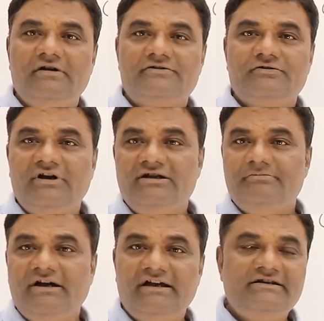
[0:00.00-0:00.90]
So n
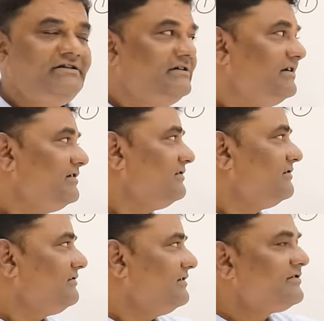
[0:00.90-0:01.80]
by
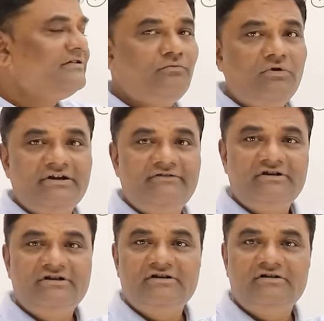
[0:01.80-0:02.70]
anything, this whatever
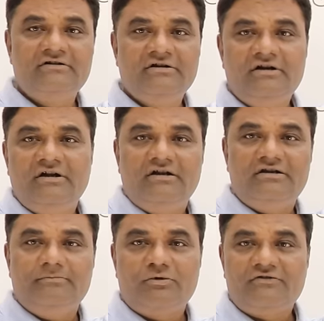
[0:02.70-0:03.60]
the
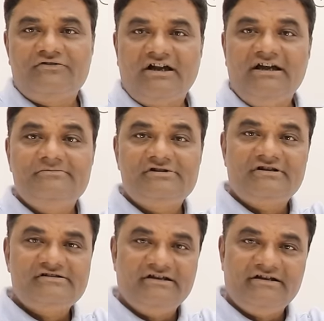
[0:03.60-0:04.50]
number of times
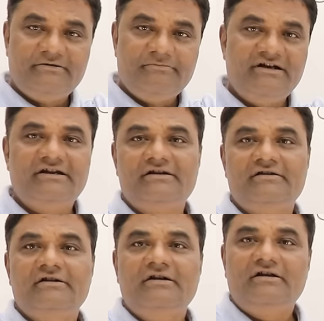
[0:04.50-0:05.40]
it is incrementing,